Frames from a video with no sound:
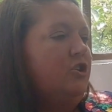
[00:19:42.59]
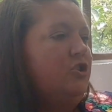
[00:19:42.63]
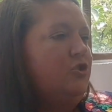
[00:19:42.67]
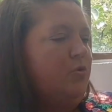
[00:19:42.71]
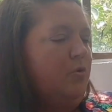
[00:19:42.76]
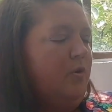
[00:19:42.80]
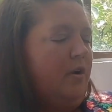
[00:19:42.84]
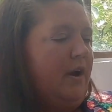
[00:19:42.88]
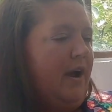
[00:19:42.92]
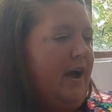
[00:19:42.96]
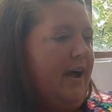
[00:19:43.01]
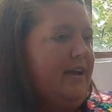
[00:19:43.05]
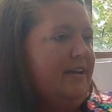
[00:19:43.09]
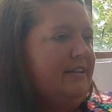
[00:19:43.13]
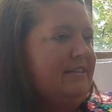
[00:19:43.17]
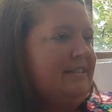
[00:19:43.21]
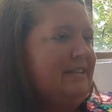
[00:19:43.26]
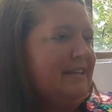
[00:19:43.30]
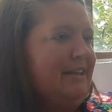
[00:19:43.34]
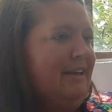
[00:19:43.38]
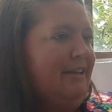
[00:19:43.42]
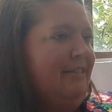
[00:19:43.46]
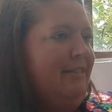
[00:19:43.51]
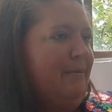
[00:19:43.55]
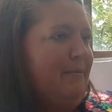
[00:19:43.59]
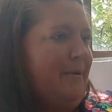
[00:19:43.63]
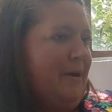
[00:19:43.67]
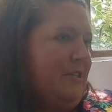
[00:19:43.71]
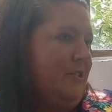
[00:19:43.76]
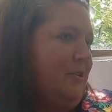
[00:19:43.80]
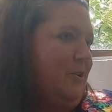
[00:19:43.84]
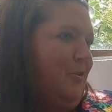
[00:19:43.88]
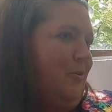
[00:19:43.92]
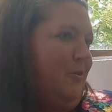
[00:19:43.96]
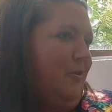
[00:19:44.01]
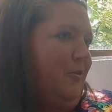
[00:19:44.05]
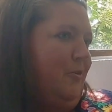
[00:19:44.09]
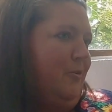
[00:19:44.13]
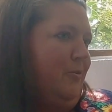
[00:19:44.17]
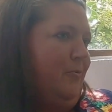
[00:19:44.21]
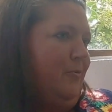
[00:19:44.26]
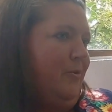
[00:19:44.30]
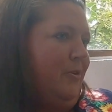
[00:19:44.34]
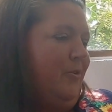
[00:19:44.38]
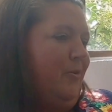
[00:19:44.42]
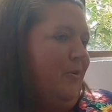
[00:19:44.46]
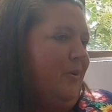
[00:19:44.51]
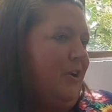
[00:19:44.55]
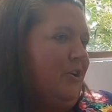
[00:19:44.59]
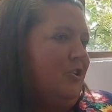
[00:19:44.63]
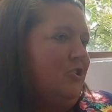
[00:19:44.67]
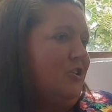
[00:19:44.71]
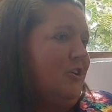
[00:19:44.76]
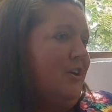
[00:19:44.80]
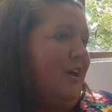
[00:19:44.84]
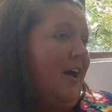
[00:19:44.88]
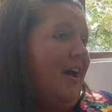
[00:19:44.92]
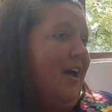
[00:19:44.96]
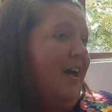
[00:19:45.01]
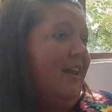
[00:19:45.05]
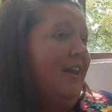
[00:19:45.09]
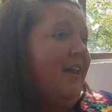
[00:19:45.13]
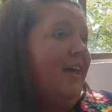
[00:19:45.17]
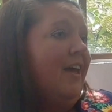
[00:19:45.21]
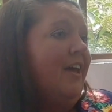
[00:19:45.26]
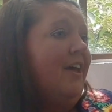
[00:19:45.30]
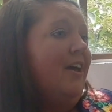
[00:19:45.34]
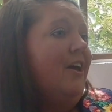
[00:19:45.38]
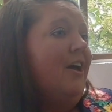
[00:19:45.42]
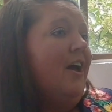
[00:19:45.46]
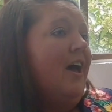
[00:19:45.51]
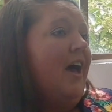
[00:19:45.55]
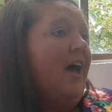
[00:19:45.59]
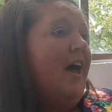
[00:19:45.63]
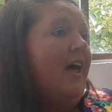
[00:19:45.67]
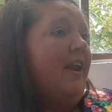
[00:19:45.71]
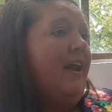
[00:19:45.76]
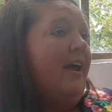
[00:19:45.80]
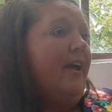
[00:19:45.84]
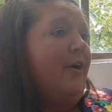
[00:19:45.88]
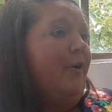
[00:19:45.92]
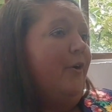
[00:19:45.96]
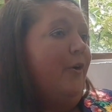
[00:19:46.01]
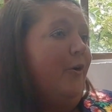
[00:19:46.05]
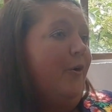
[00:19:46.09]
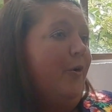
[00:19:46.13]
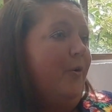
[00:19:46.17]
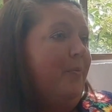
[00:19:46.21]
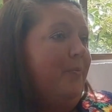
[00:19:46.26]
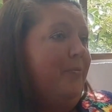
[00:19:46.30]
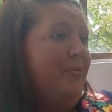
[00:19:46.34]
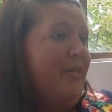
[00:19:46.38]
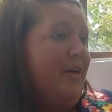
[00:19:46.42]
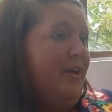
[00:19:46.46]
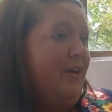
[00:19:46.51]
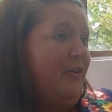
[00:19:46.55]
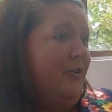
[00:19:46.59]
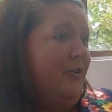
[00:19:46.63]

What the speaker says: tour guides in the Mexico Relocation Guide. And I hope that